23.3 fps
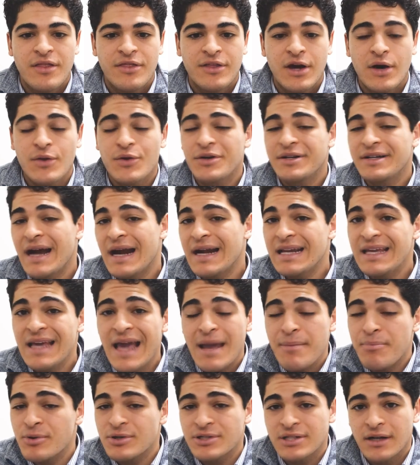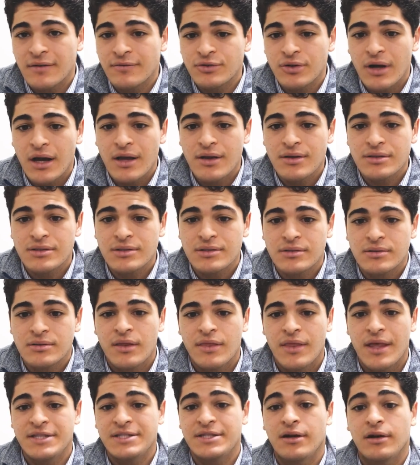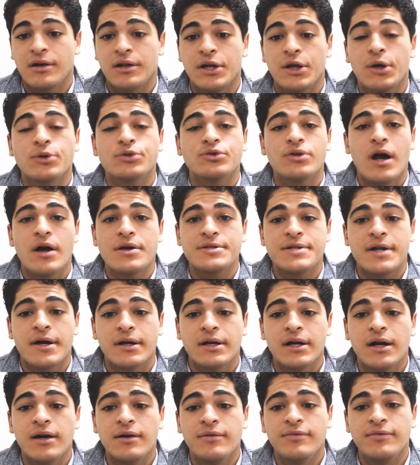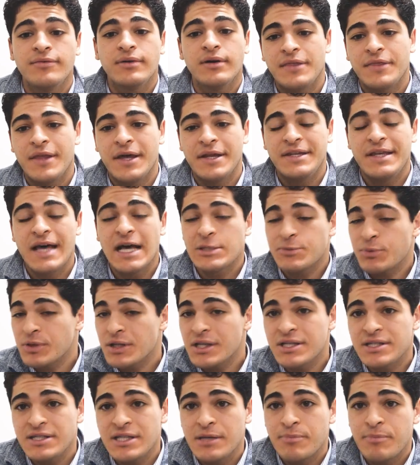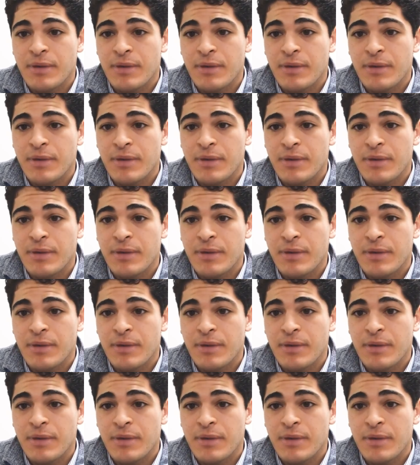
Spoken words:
The other 98% of trials, they sit on clinicaltrials.gov, they desperately seek